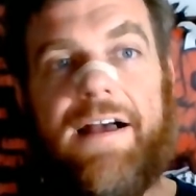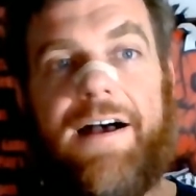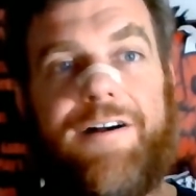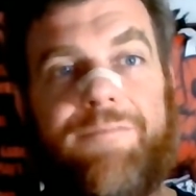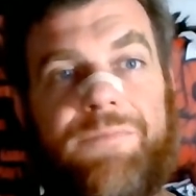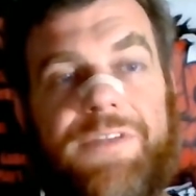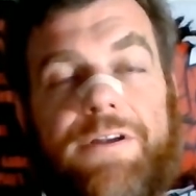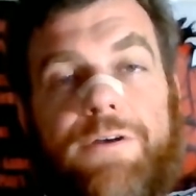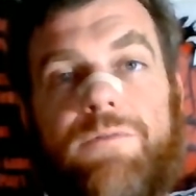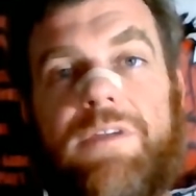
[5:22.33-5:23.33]
um, you
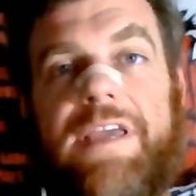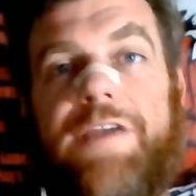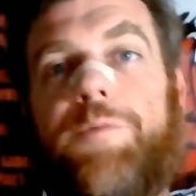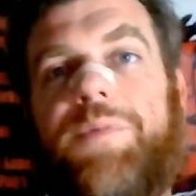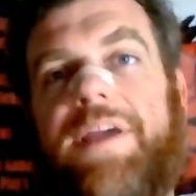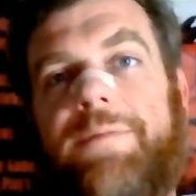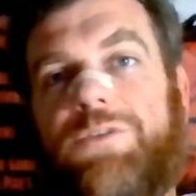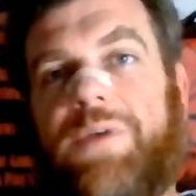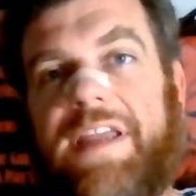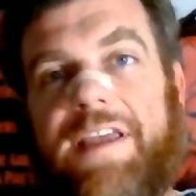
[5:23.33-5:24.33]
know, interplay
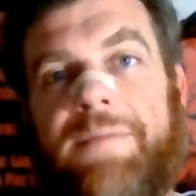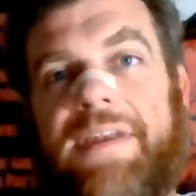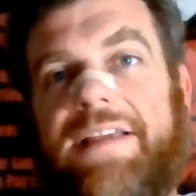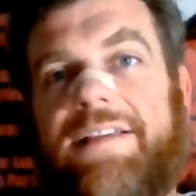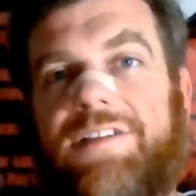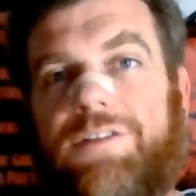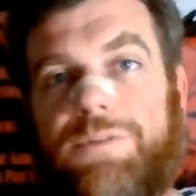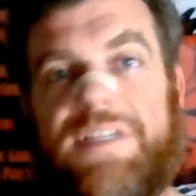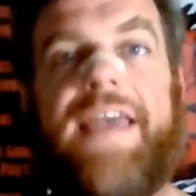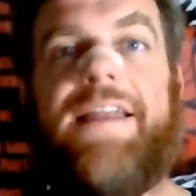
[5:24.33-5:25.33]
between him and his
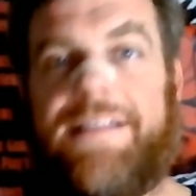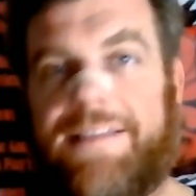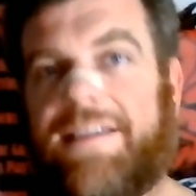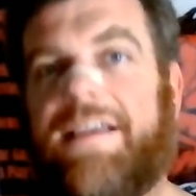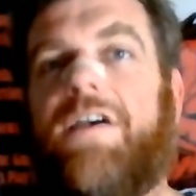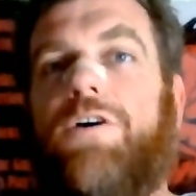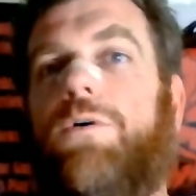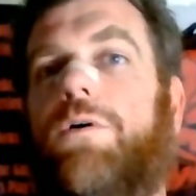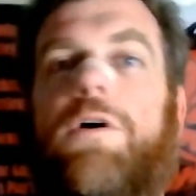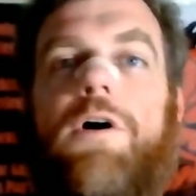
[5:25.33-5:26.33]
lieutenants,
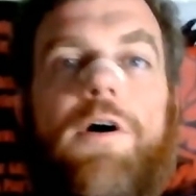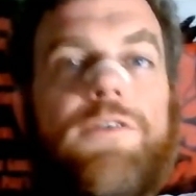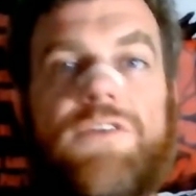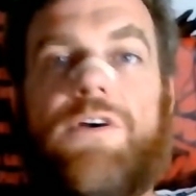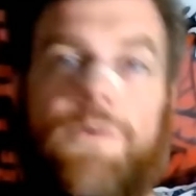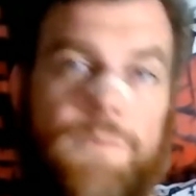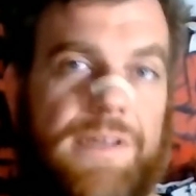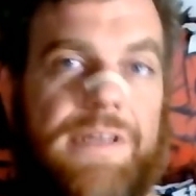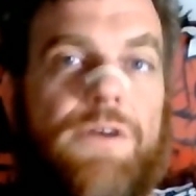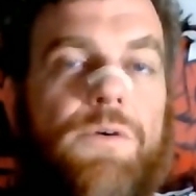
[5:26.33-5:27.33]
who are also
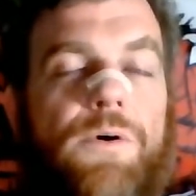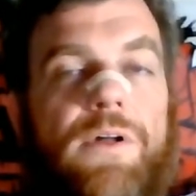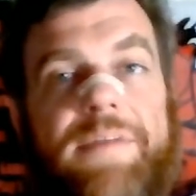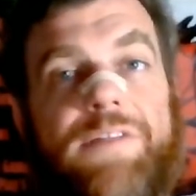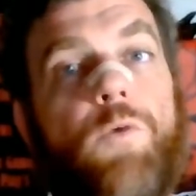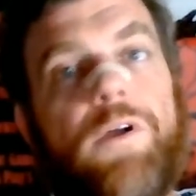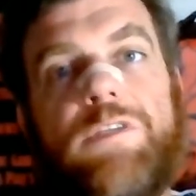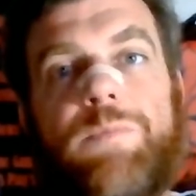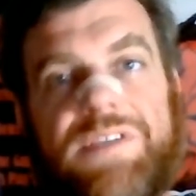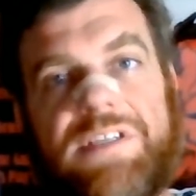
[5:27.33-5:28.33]
really cool. I mean, one
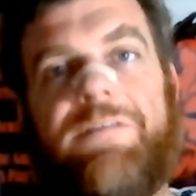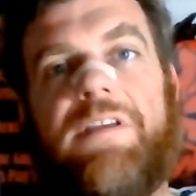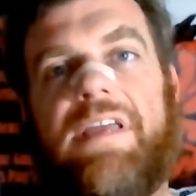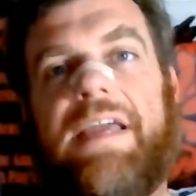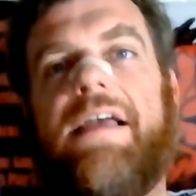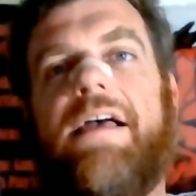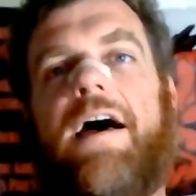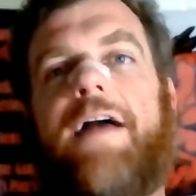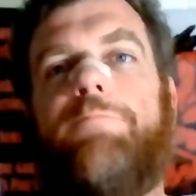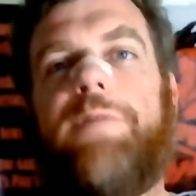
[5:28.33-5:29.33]
specifically,
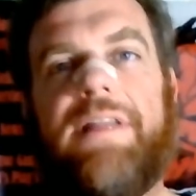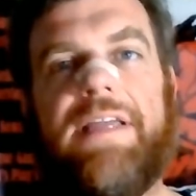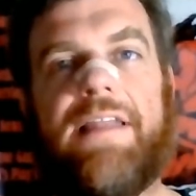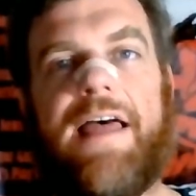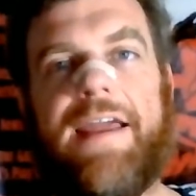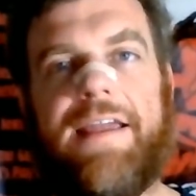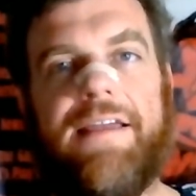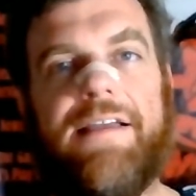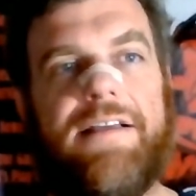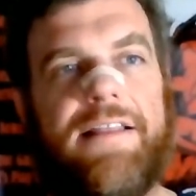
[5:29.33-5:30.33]
I really like
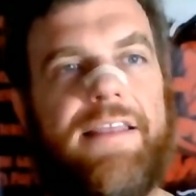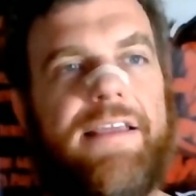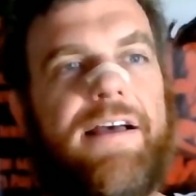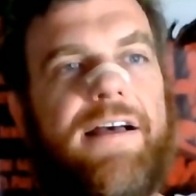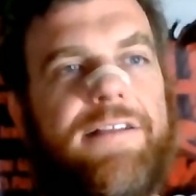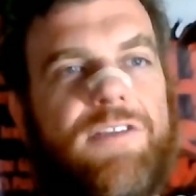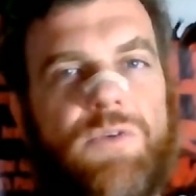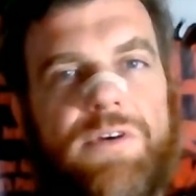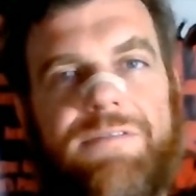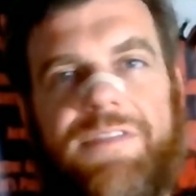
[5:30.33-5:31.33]
the uh,
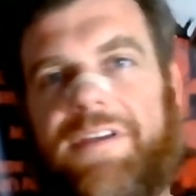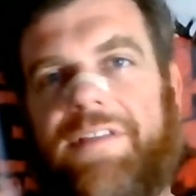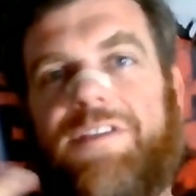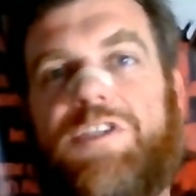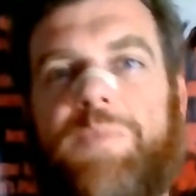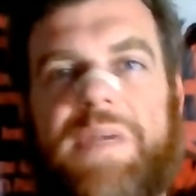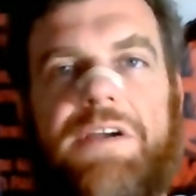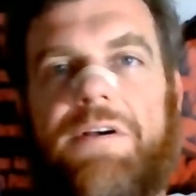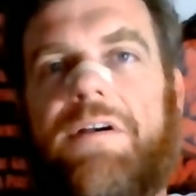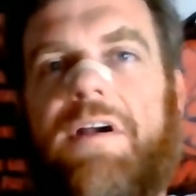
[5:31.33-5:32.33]
sort of the, the
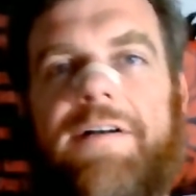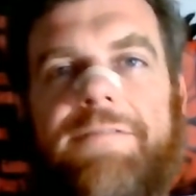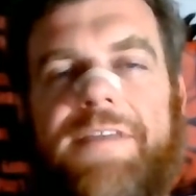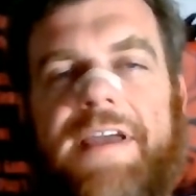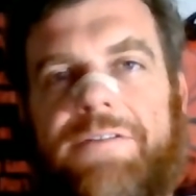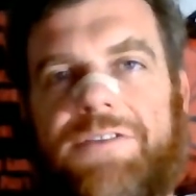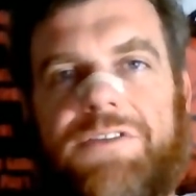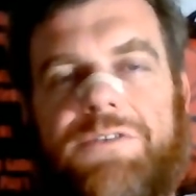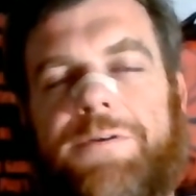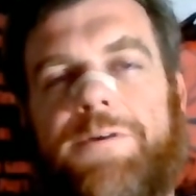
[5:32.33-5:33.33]
speaker of
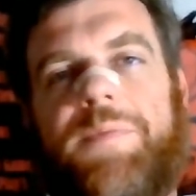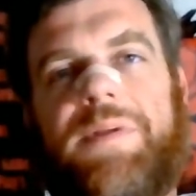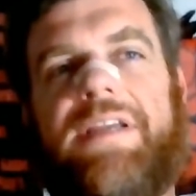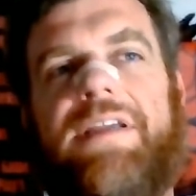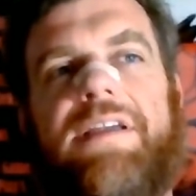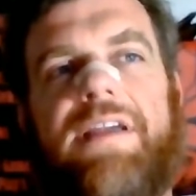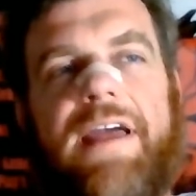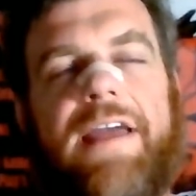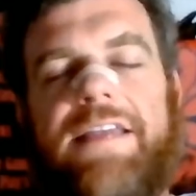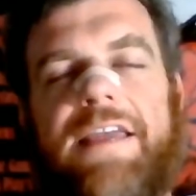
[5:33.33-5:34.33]
Thanos' group. He,
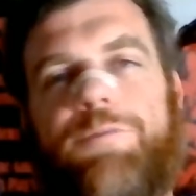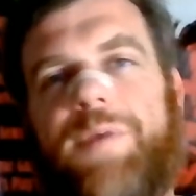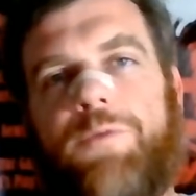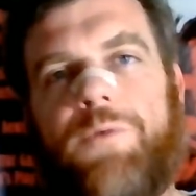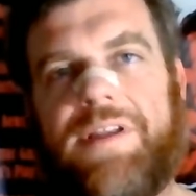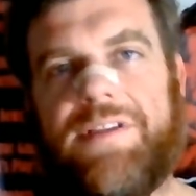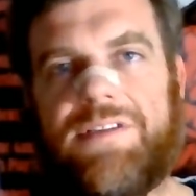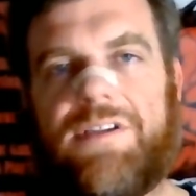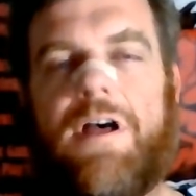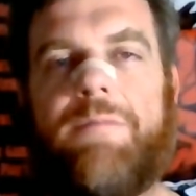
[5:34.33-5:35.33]
I can't remember what
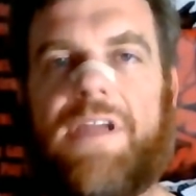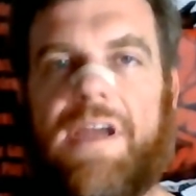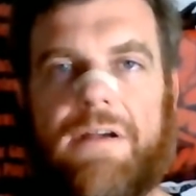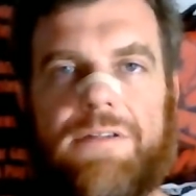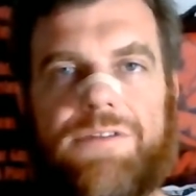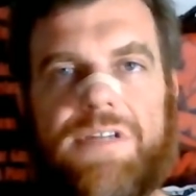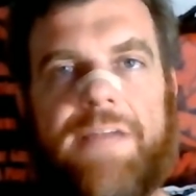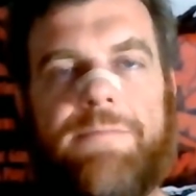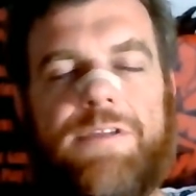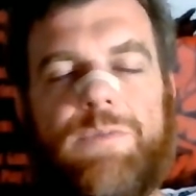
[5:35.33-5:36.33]
his comic character's
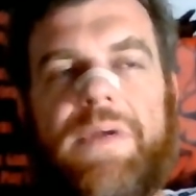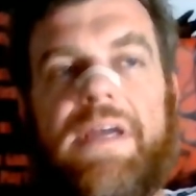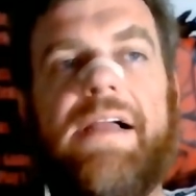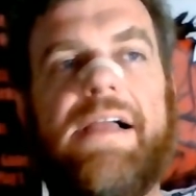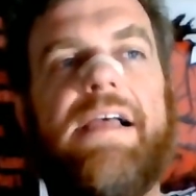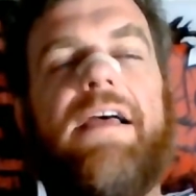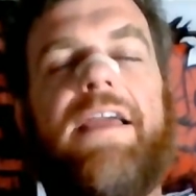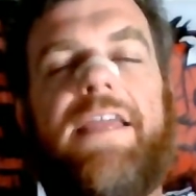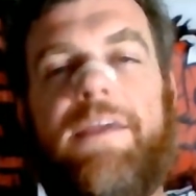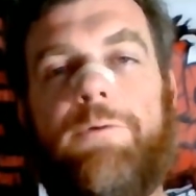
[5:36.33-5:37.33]
name is, but
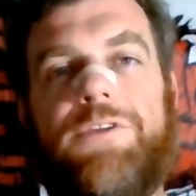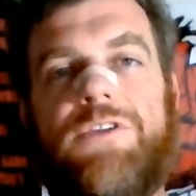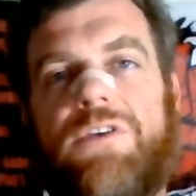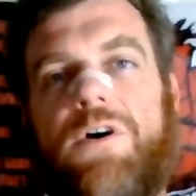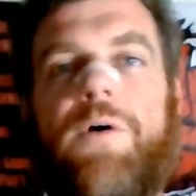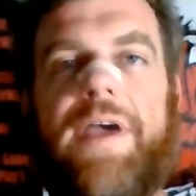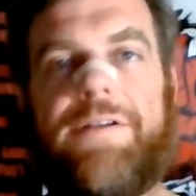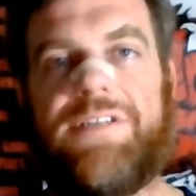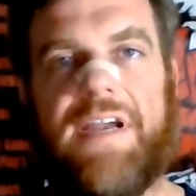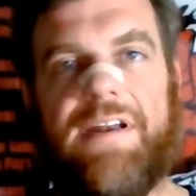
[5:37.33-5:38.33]
he was so
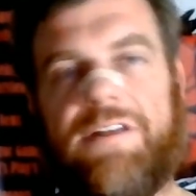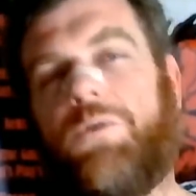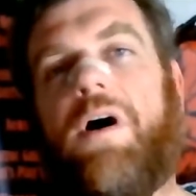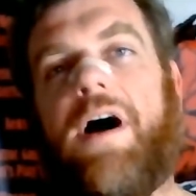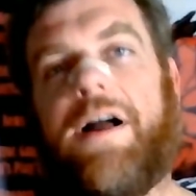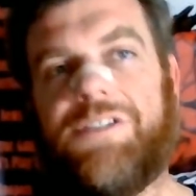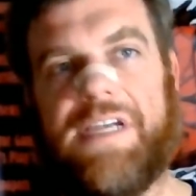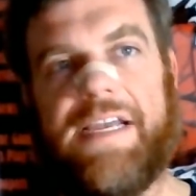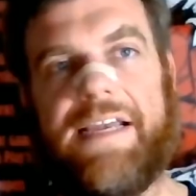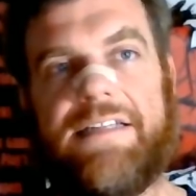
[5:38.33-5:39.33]
entertaining to watch,
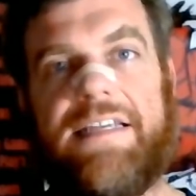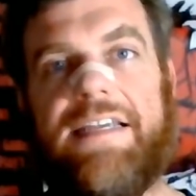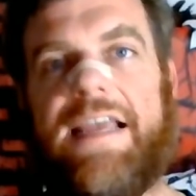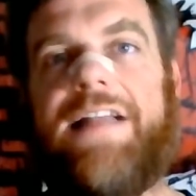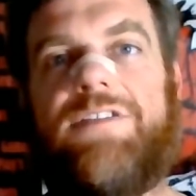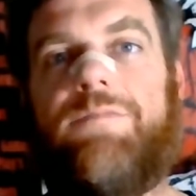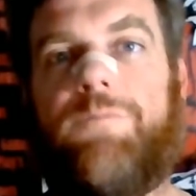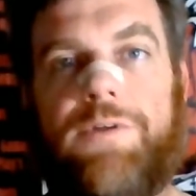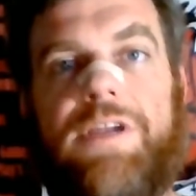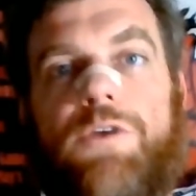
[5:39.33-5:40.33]
and he had some
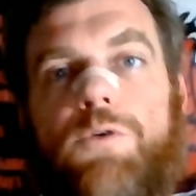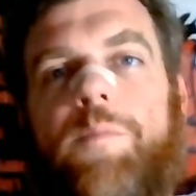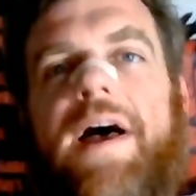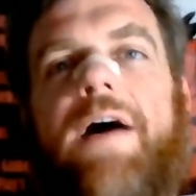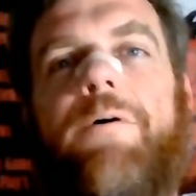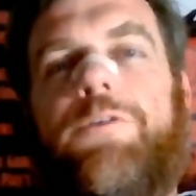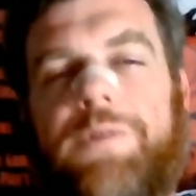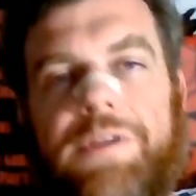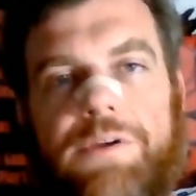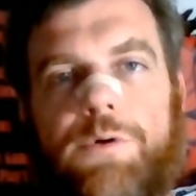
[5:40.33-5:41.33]
really cool powers,
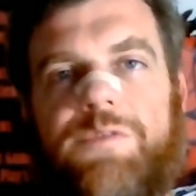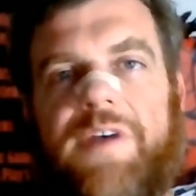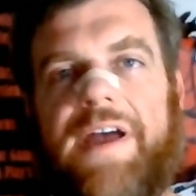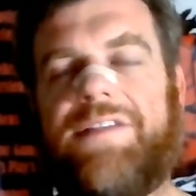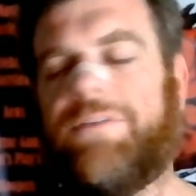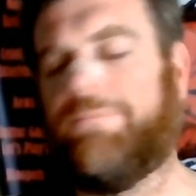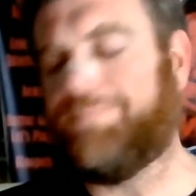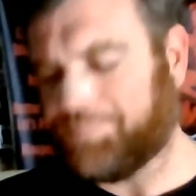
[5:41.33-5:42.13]
really cool fights.